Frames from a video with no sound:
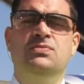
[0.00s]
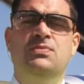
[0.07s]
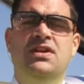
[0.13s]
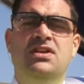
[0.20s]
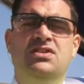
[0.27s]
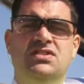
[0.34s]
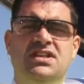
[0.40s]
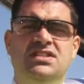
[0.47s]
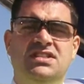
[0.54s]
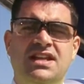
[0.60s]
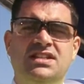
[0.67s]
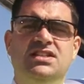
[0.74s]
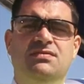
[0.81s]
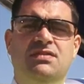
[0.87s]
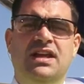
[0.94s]
has been used
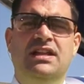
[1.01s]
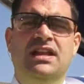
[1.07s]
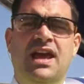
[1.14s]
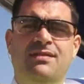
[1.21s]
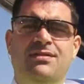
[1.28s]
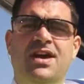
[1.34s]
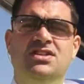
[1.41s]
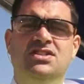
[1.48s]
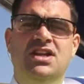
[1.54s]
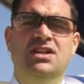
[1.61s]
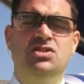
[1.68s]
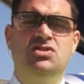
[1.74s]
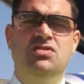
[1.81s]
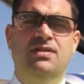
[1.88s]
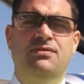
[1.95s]
extensively in the aviation
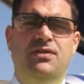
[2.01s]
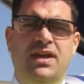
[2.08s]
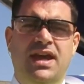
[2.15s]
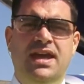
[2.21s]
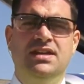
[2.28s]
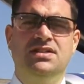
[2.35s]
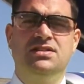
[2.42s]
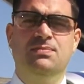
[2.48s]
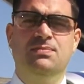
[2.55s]
industry for years,